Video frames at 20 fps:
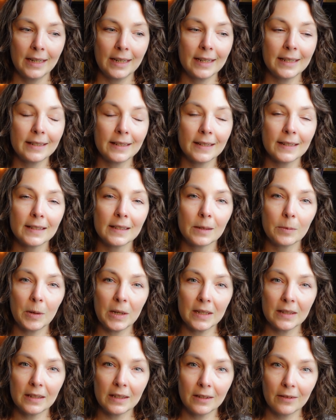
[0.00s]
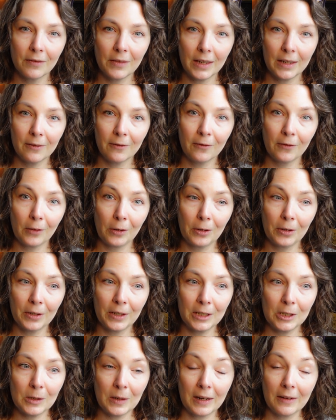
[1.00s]
It's expansive and full,
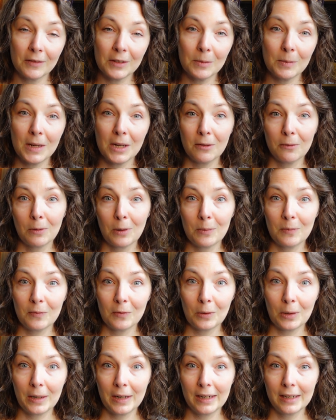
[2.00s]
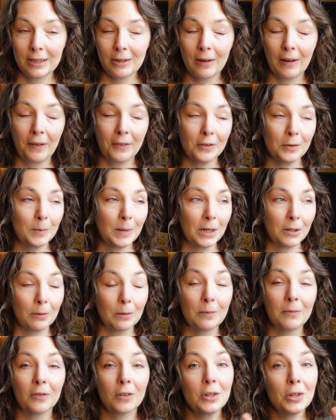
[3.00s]
and you have to make room for it. You have to make
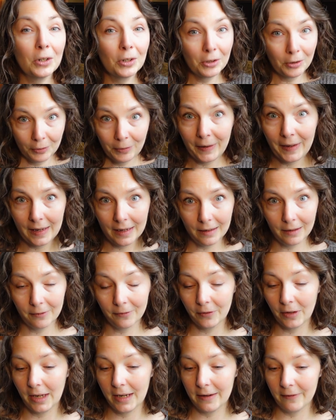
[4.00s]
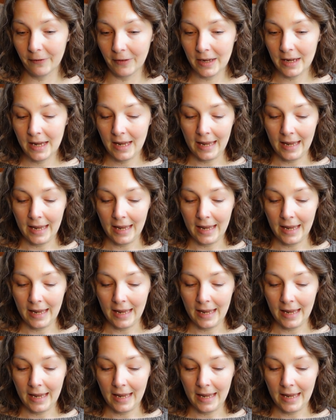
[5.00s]
room for your creative life.